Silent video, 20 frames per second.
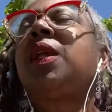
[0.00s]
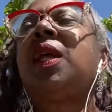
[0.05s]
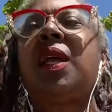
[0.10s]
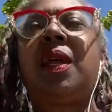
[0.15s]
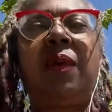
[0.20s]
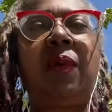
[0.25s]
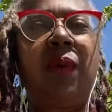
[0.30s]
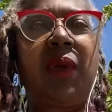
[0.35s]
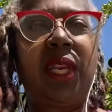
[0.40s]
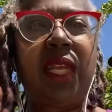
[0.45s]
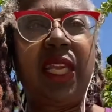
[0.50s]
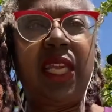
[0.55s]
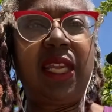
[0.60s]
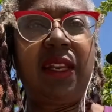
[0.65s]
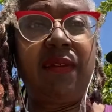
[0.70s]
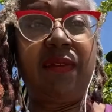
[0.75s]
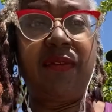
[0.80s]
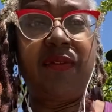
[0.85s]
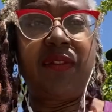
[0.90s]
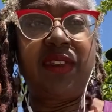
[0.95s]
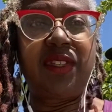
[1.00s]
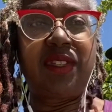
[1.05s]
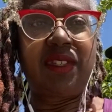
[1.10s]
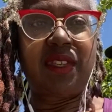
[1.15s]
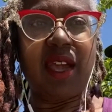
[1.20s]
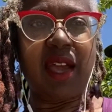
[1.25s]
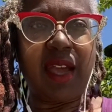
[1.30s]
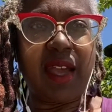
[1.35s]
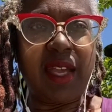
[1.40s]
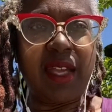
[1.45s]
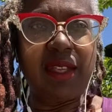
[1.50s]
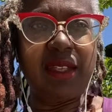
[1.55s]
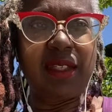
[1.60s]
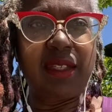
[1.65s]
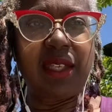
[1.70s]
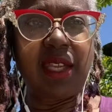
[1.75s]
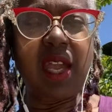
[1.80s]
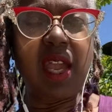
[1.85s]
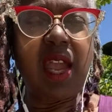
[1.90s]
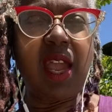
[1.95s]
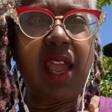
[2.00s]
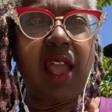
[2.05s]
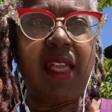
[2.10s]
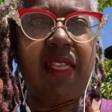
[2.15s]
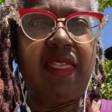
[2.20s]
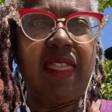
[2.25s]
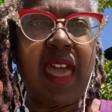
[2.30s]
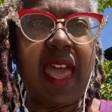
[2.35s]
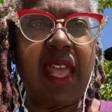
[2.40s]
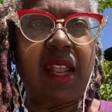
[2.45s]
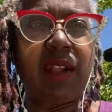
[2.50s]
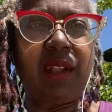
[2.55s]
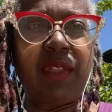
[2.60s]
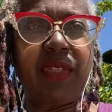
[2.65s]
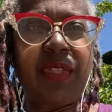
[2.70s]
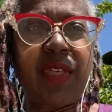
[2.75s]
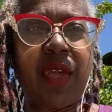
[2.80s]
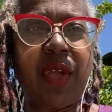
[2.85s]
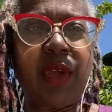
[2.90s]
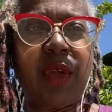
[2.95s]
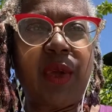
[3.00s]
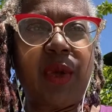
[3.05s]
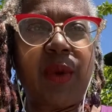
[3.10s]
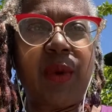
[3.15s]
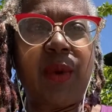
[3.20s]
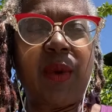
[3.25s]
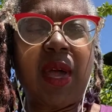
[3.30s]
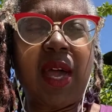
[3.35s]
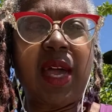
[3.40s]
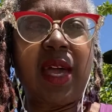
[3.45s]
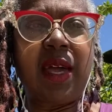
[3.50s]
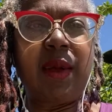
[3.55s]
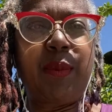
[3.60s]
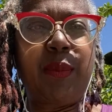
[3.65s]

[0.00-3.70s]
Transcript: I want to emphasize that although